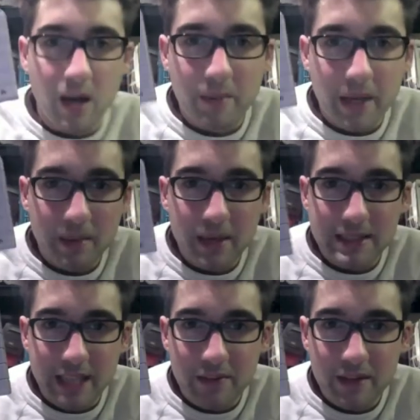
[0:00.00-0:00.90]
Mega Man
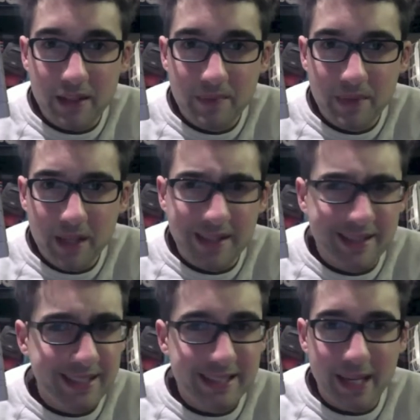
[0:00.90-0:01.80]
7.
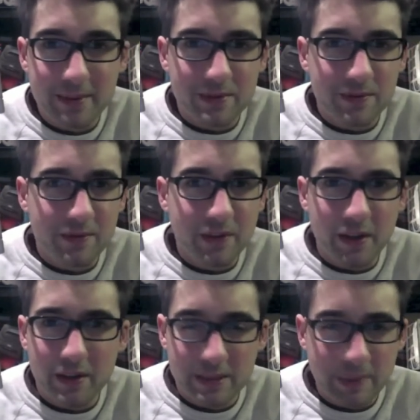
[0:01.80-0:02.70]
This game's
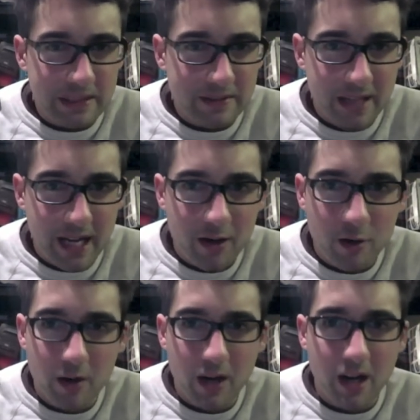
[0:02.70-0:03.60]
very expensive
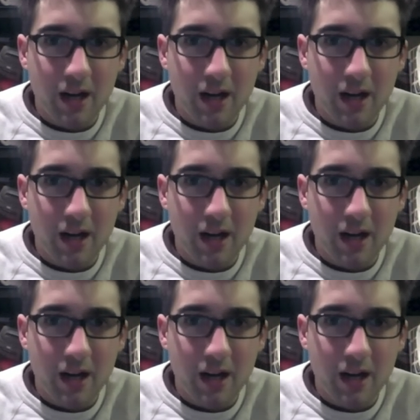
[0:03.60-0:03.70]
now.